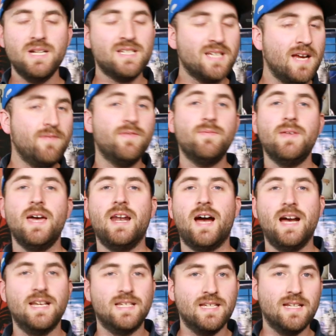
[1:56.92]
But aside from that,
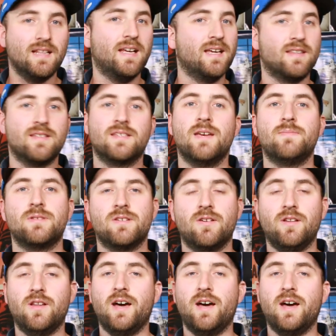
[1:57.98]
I did like this episode a